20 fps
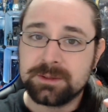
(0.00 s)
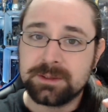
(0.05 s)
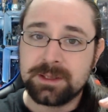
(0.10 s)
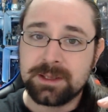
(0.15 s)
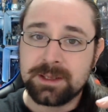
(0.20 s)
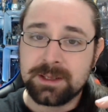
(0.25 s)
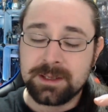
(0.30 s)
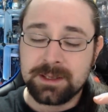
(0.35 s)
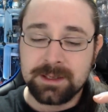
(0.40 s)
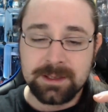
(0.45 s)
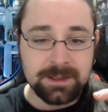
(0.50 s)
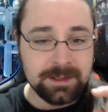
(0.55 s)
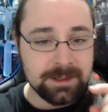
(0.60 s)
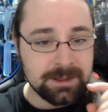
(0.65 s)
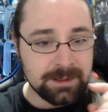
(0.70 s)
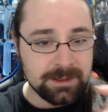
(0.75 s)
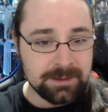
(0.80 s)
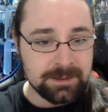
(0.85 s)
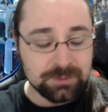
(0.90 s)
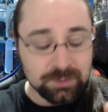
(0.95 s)

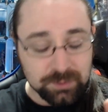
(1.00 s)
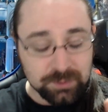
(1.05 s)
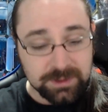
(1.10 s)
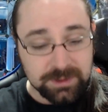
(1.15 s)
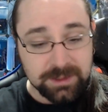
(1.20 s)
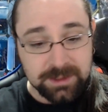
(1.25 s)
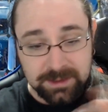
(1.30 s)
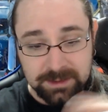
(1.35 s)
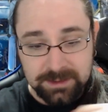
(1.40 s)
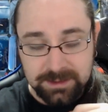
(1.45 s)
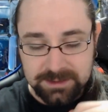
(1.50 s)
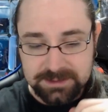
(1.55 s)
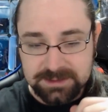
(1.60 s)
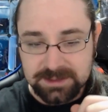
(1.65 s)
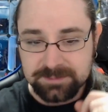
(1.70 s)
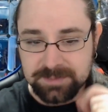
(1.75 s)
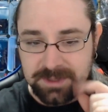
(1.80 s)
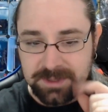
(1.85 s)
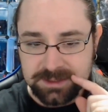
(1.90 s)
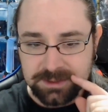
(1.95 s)
to the next
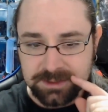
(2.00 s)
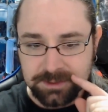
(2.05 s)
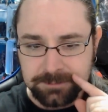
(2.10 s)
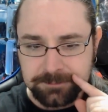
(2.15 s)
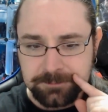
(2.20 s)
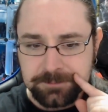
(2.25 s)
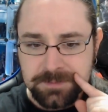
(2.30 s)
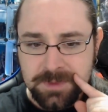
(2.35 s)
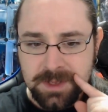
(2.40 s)
expansion.